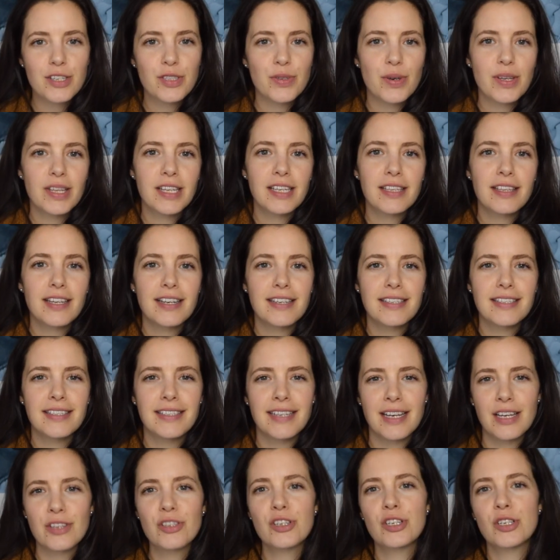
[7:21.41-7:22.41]
So I think that as
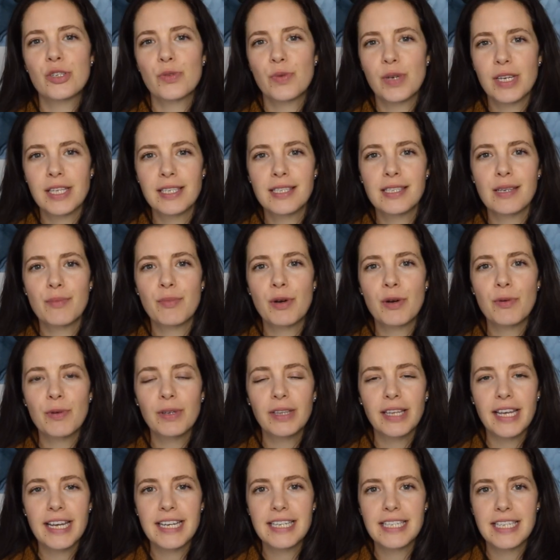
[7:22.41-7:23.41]
dancers, we can somewhat
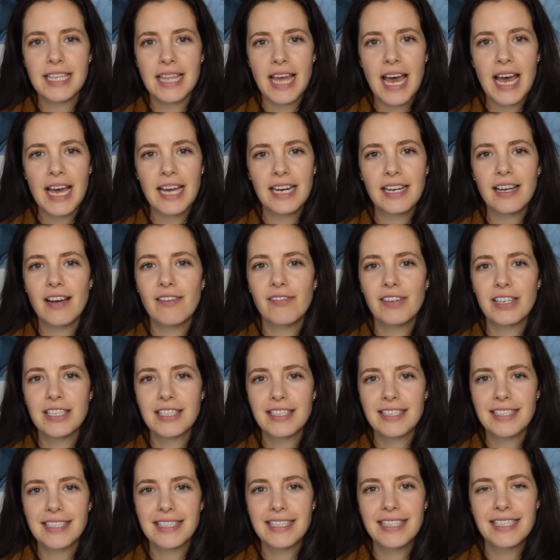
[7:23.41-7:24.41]
relate to that.
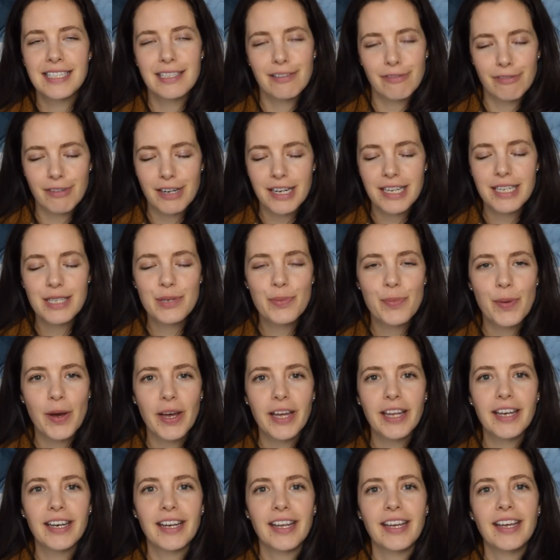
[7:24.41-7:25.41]
Obviously, it's different,
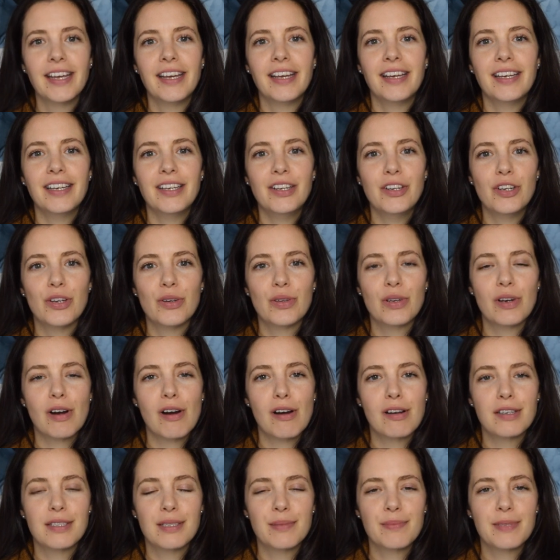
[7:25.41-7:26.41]
but you know, there
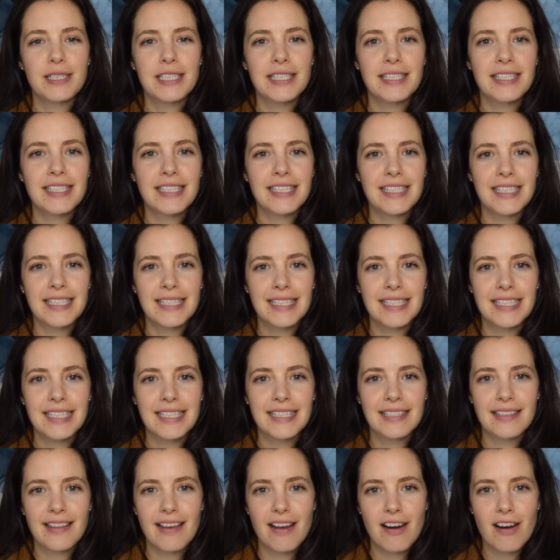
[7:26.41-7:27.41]
are some
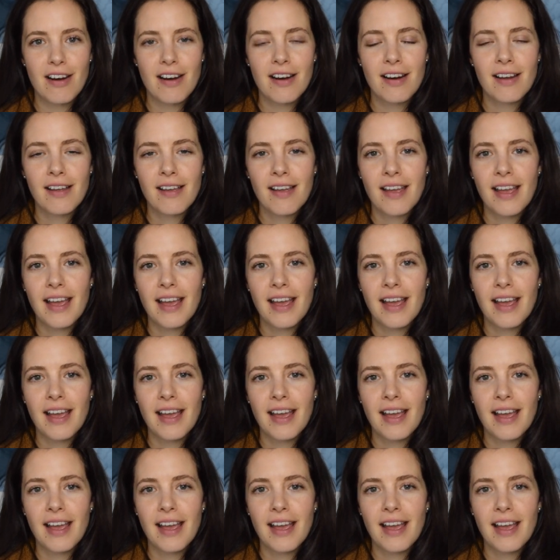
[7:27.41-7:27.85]
consistencies there.